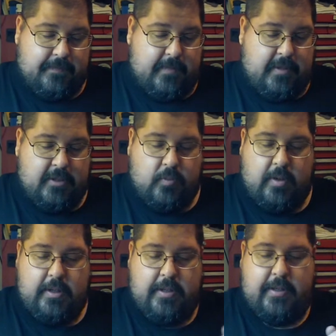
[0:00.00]
This
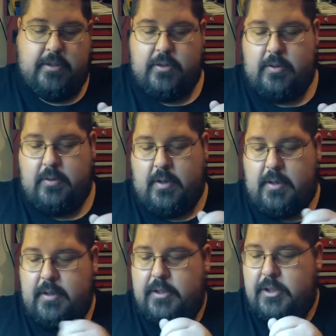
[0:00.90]
wandered into our
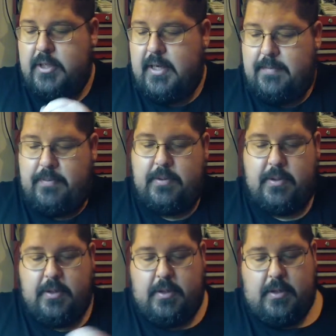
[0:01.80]
gun shop
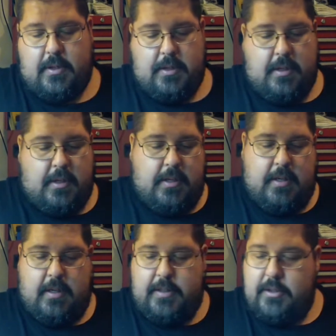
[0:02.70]

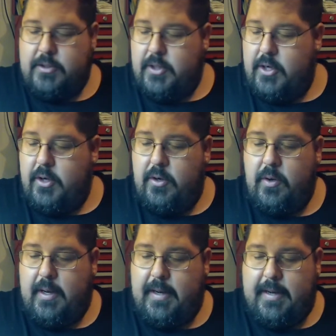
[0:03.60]
years
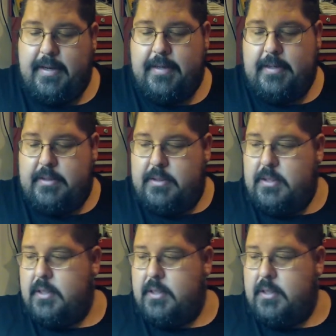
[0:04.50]
ago, and